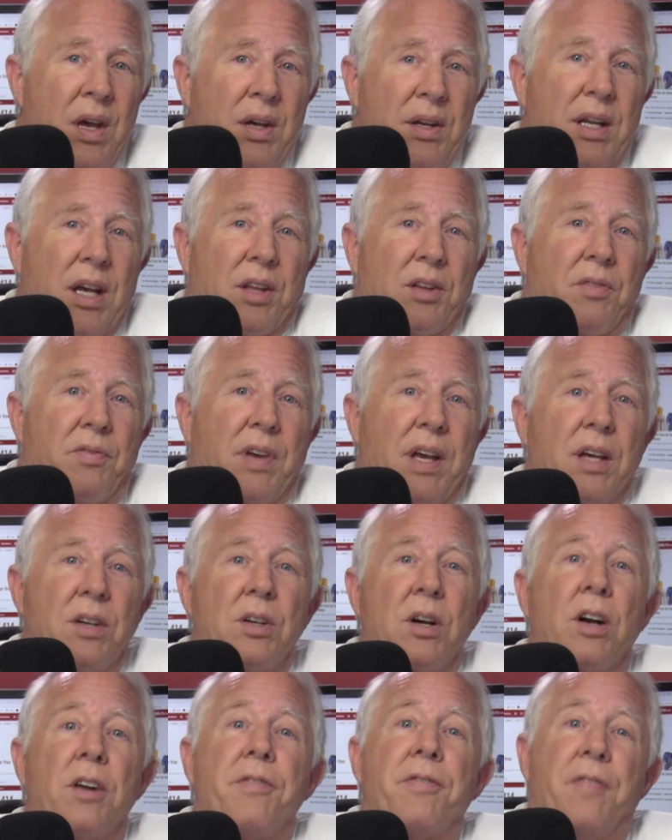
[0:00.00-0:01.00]
Now, the
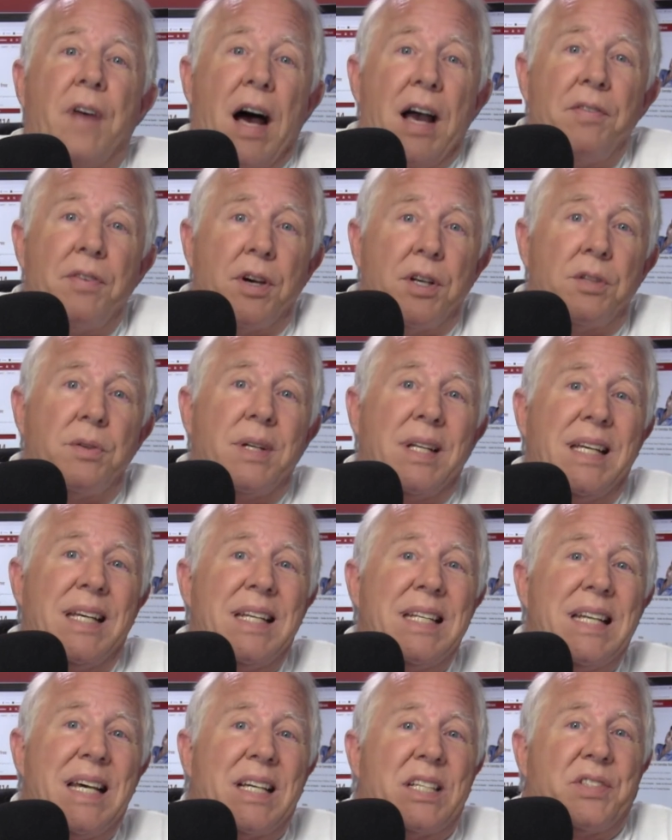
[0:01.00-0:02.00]
Vanguard 500
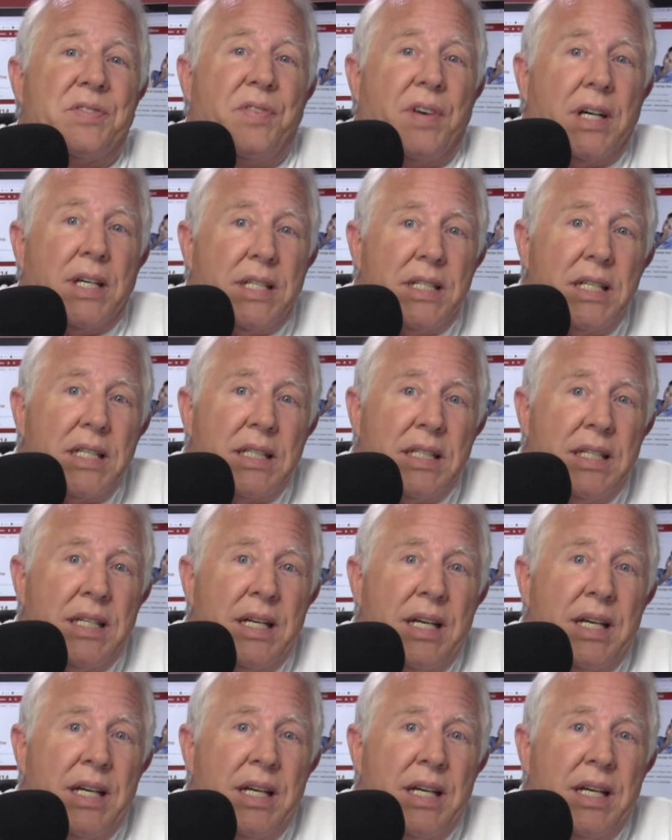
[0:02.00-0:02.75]
index fund